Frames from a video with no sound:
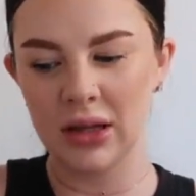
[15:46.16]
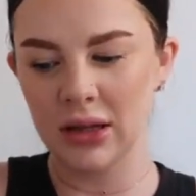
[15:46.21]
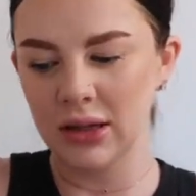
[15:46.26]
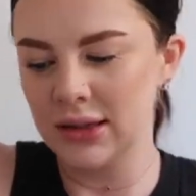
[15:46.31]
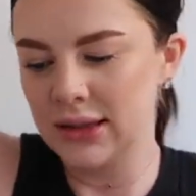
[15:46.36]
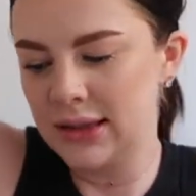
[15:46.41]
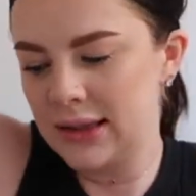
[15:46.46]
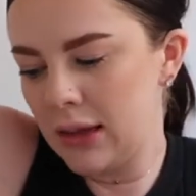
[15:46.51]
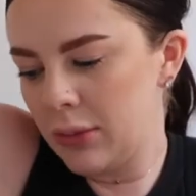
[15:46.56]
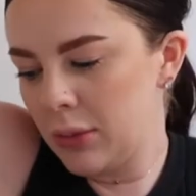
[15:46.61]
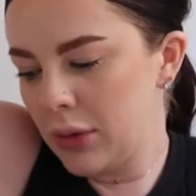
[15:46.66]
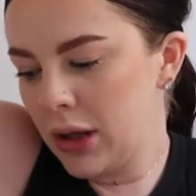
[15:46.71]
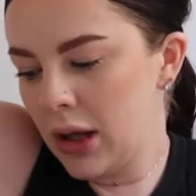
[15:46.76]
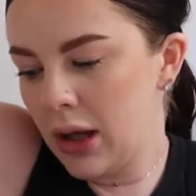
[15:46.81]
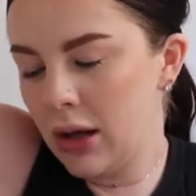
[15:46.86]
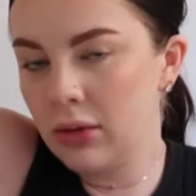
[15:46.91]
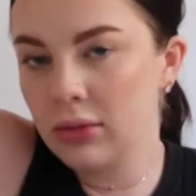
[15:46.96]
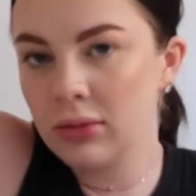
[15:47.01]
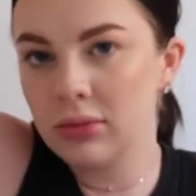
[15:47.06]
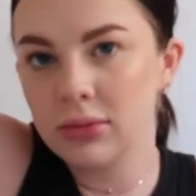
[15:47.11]

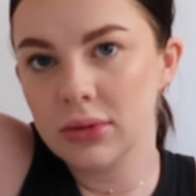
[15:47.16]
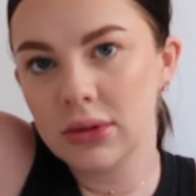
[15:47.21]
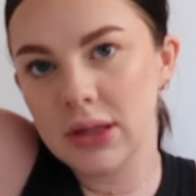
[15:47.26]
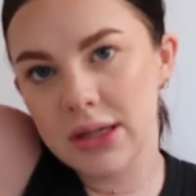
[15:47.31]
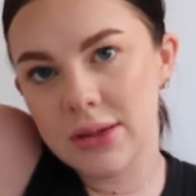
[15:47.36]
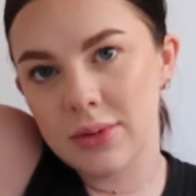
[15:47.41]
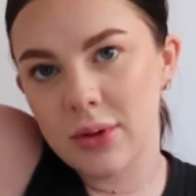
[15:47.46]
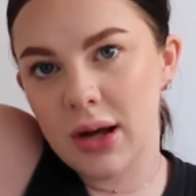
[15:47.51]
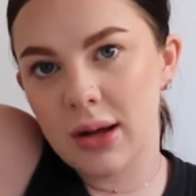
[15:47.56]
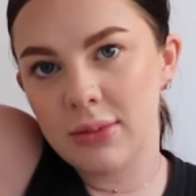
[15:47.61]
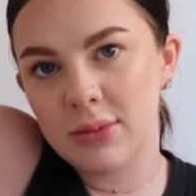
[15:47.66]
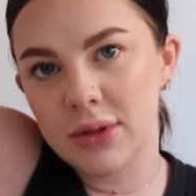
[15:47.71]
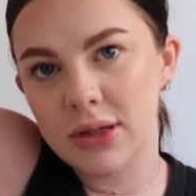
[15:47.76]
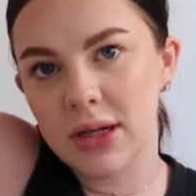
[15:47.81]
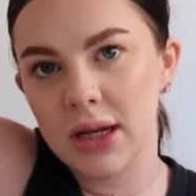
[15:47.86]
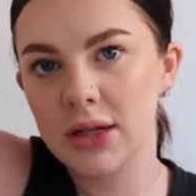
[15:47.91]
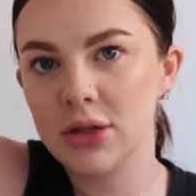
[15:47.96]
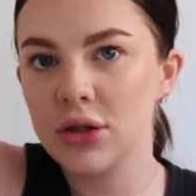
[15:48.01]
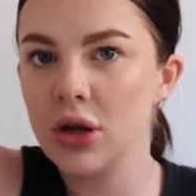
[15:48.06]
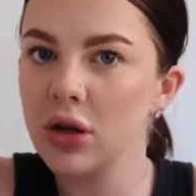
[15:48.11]
similar. This one comes with
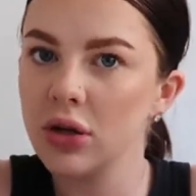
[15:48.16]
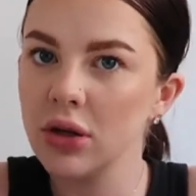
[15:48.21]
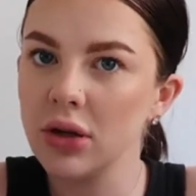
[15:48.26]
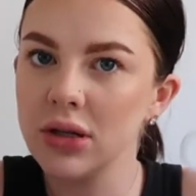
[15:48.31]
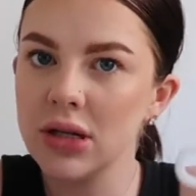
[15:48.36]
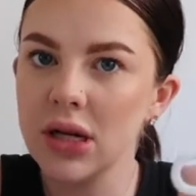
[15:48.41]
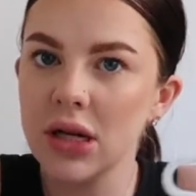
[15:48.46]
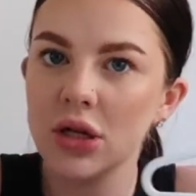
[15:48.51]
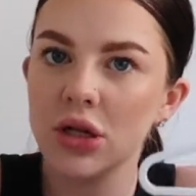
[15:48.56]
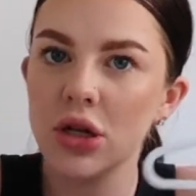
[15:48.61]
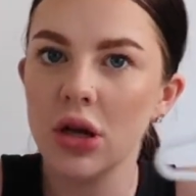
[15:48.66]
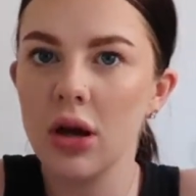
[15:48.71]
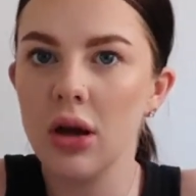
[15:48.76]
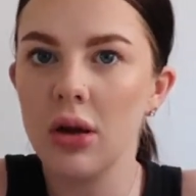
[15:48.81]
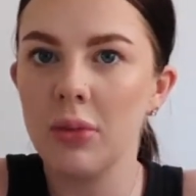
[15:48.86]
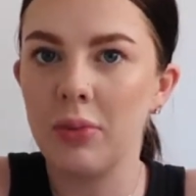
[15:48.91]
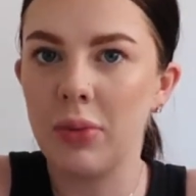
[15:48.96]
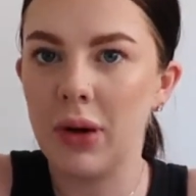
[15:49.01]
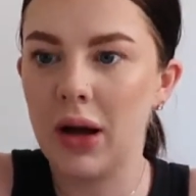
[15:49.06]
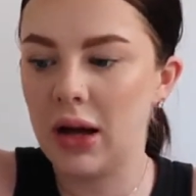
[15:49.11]
t-shirt, no
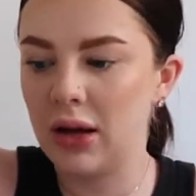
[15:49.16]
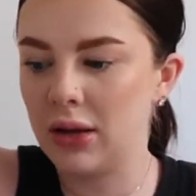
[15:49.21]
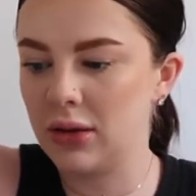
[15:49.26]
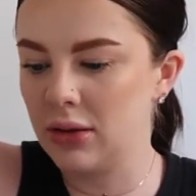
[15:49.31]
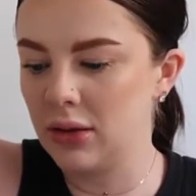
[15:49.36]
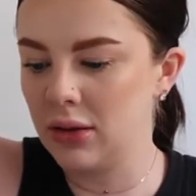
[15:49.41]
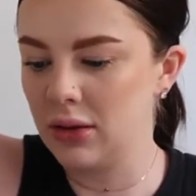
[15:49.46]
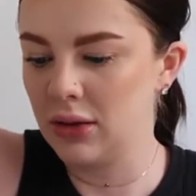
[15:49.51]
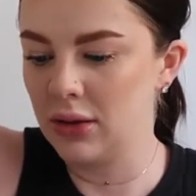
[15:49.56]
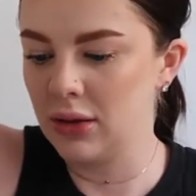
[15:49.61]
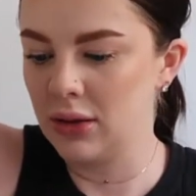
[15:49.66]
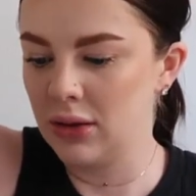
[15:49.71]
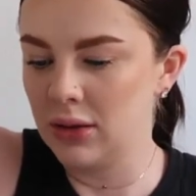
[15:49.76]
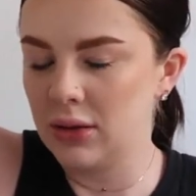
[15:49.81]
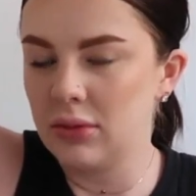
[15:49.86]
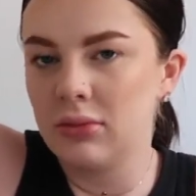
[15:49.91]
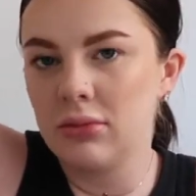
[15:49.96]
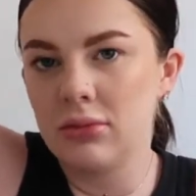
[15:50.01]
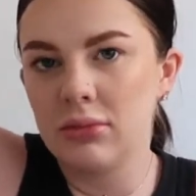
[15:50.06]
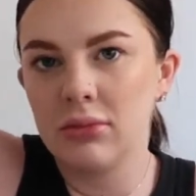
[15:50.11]
t-shirt, but
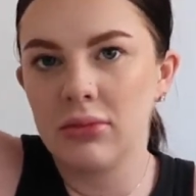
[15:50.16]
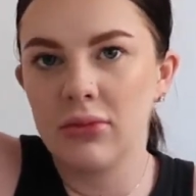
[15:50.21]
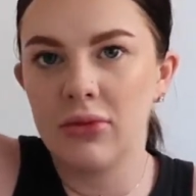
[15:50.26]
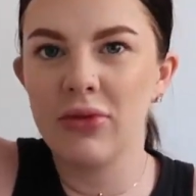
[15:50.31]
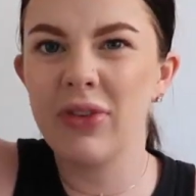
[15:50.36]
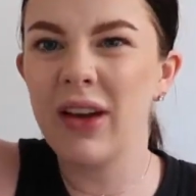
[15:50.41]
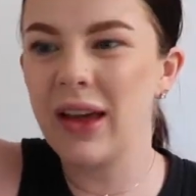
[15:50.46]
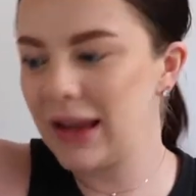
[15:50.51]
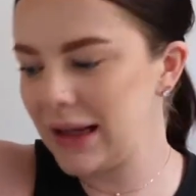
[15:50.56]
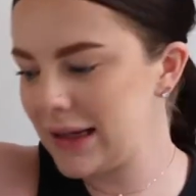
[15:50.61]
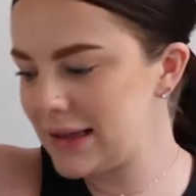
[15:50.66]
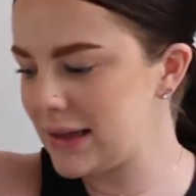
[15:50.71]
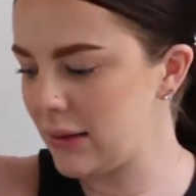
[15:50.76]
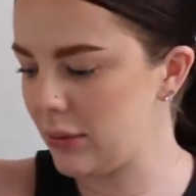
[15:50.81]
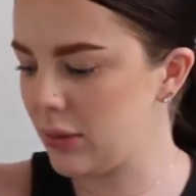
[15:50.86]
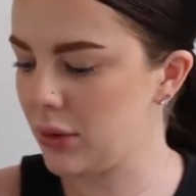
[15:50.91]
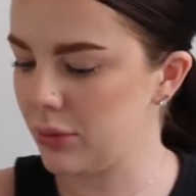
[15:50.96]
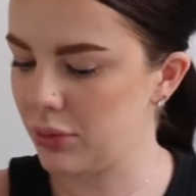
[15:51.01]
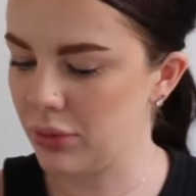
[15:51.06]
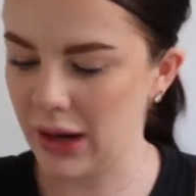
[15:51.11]
fairly
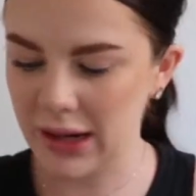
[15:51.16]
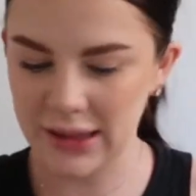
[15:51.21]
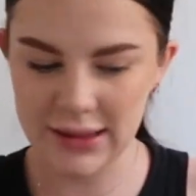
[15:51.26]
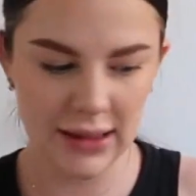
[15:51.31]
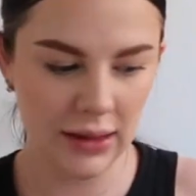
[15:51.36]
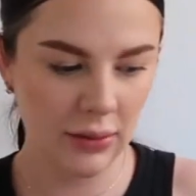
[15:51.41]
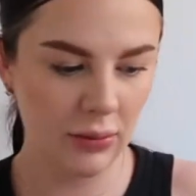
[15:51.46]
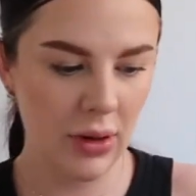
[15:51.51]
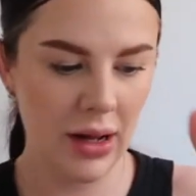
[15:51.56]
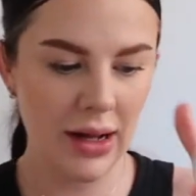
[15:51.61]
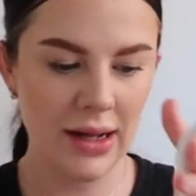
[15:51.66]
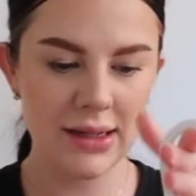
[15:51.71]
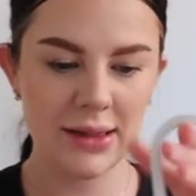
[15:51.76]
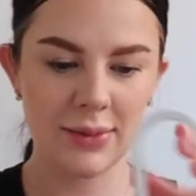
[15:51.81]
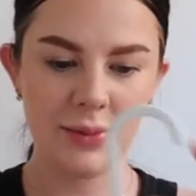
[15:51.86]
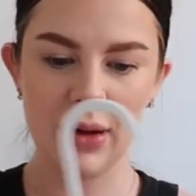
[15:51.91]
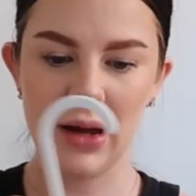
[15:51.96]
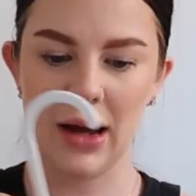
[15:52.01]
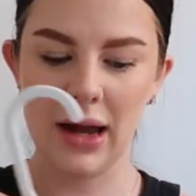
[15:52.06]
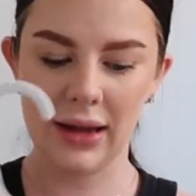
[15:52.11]
similar pricing wise,
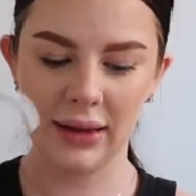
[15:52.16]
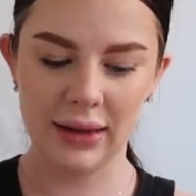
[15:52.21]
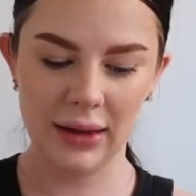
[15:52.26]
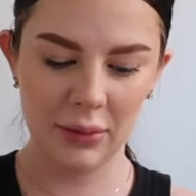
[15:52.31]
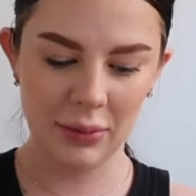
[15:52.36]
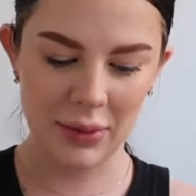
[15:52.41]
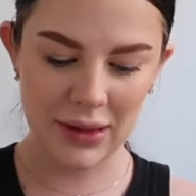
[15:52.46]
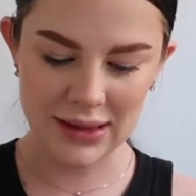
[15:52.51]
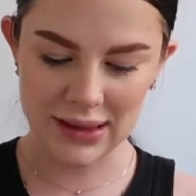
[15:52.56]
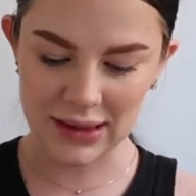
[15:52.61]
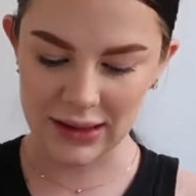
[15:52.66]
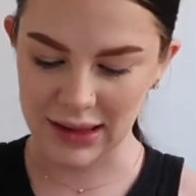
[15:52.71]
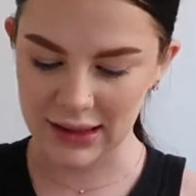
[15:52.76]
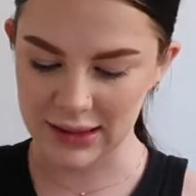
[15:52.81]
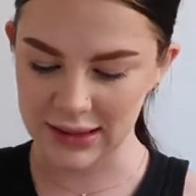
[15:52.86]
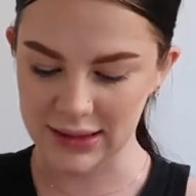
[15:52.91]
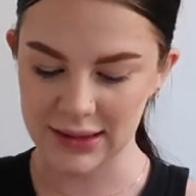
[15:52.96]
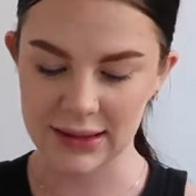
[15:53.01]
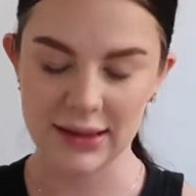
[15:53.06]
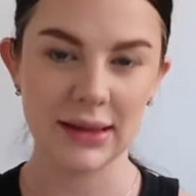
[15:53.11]
but I think Best and
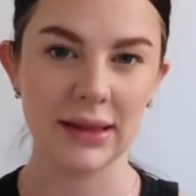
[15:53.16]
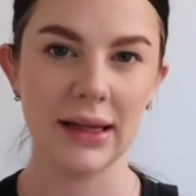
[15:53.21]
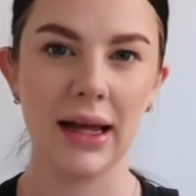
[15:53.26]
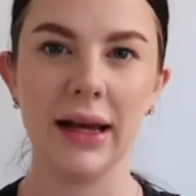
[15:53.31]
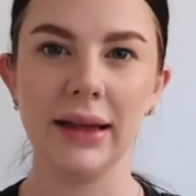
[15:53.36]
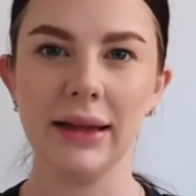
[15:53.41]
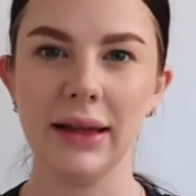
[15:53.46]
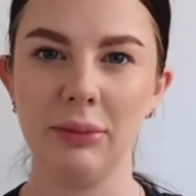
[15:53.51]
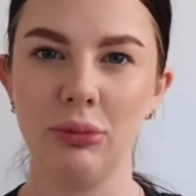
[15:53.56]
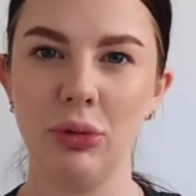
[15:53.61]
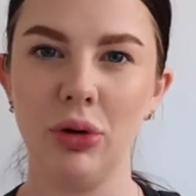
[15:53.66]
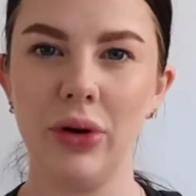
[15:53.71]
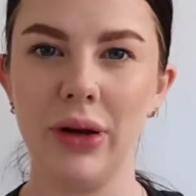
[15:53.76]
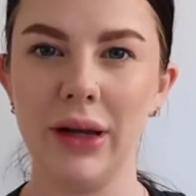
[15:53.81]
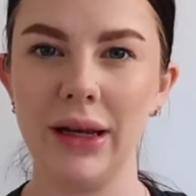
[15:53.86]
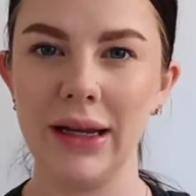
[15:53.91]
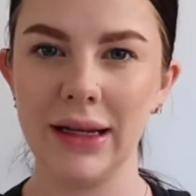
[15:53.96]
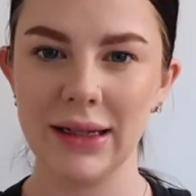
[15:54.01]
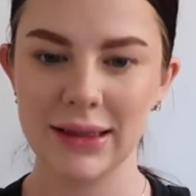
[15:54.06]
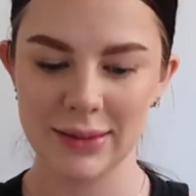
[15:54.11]
Less is slightly more
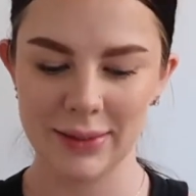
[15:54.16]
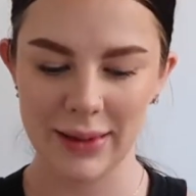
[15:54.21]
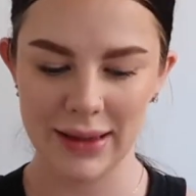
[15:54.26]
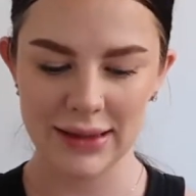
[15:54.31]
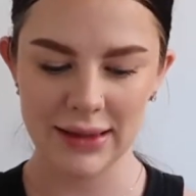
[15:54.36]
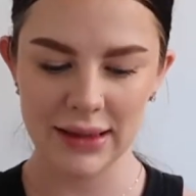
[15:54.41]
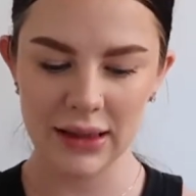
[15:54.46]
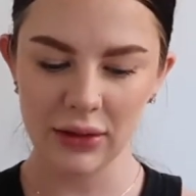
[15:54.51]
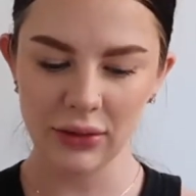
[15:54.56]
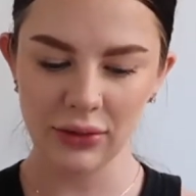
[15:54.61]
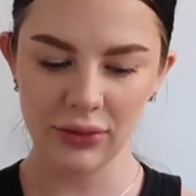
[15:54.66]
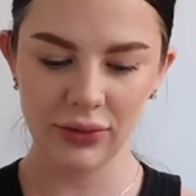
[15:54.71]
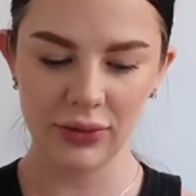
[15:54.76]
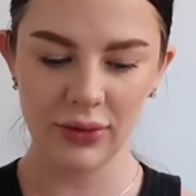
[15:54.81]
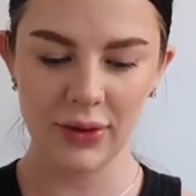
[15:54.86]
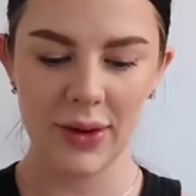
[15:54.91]
inexpensive.